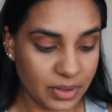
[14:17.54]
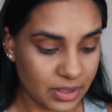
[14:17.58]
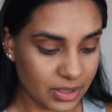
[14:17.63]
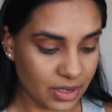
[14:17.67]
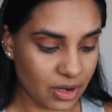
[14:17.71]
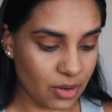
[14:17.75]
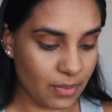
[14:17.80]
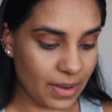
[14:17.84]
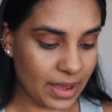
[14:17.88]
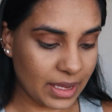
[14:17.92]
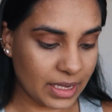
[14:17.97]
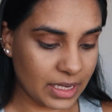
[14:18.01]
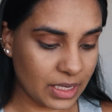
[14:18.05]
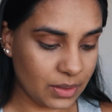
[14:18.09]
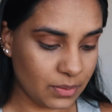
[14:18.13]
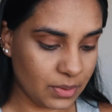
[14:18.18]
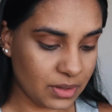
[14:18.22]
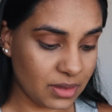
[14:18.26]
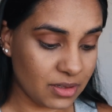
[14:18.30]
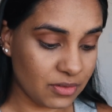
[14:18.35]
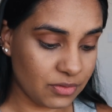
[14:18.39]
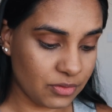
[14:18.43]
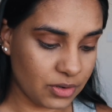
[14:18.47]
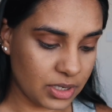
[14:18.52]
gonna go back in with
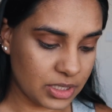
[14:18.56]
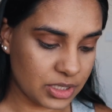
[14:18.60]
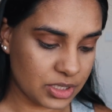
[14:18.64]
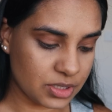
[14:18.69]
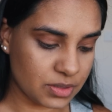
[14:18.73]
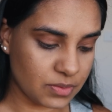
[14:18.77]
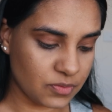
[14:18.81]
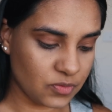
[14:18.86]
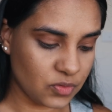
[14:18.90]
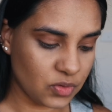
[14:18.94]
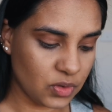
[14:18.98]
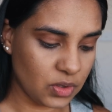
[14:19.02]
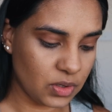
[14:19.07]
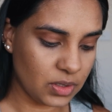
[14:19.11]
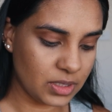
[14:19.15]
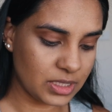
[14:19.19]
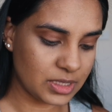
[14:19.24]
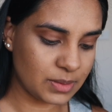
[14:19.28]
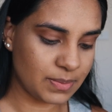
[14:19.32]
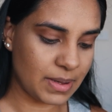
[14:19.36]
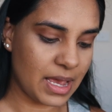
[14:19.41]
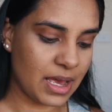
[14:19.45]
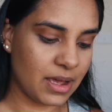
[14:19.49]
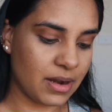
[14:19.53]
the Fresh and Flawless
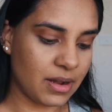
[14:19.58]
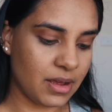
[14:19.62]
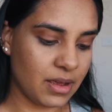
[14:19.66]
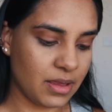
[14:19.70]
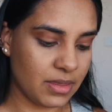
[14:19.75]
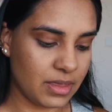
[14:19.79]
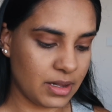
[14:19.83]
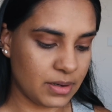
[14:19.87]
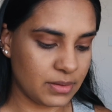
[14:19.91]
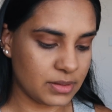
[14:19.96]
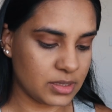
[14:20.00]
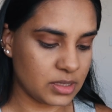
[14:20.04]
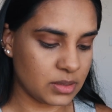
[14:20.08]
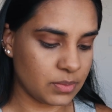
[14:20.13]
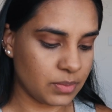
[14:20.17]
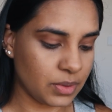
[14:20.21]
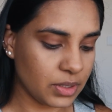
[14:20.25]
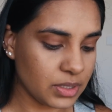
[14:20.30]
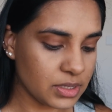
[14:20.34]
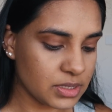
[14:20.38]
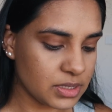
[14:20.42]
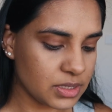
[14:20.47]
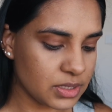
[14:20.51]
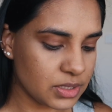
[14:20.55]
powder that I was
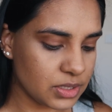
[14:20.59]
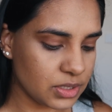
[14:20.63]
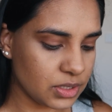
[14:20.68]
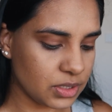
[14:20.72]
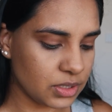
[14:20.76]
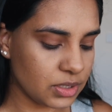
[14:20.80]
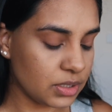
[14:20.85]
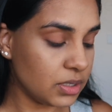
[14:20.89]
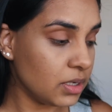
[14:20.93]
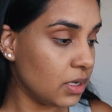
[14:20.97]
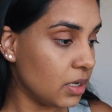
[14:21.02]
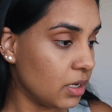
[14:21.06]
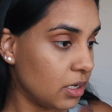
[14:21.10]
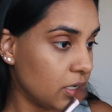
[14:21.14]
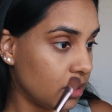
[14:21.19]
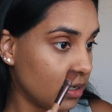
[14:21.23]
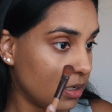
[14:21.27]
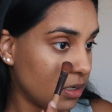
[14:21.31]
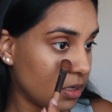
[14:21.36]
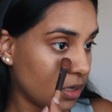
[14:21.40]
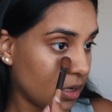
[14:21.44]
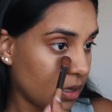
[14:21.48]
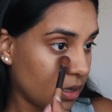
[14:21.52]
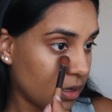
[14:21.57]
supposed to do.
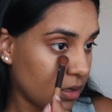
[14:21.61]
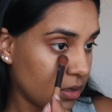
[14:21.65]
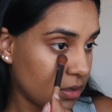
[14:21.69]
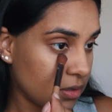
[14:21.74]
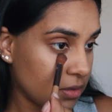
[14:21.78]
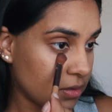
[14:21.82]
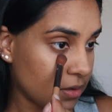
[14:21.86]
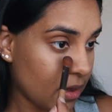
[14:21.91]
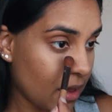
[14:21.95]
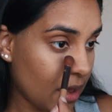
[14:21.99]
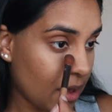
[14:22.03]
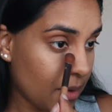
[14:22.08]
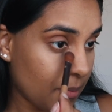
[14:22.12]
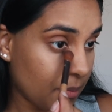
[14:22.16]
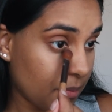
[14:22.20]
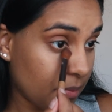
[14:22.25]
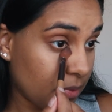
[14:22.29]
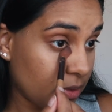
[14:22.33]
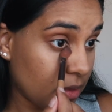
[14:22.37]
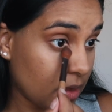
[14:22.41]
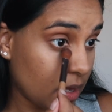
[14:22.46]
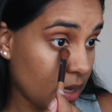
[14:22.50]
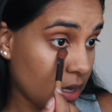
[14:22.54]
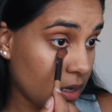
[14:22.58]
Tap
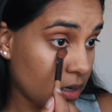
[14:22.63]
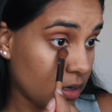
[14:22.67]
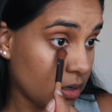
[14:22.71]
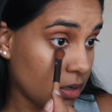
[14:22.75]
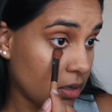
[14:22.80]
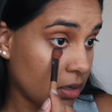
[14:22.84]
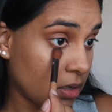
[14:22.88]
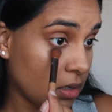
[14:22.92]
that.